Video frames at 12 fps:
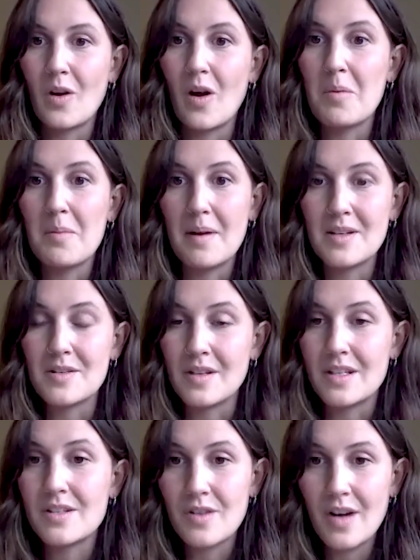
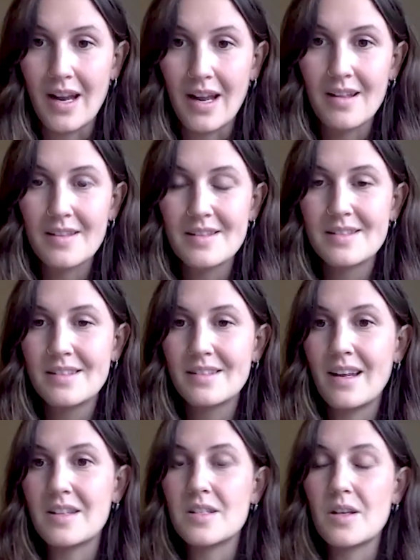complementary strengths,
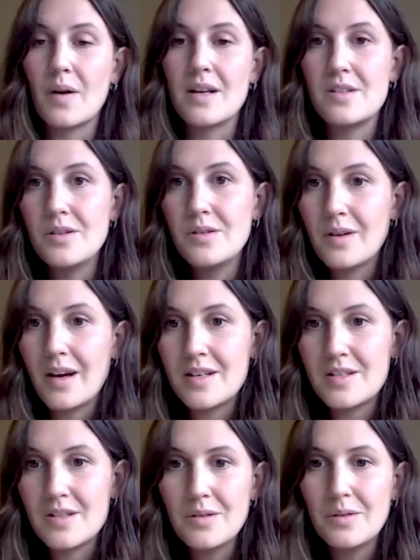and so I do I
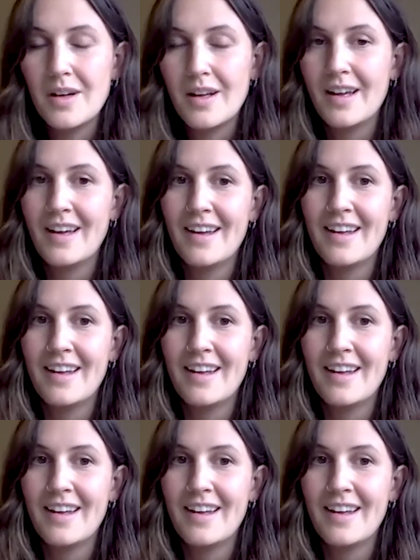do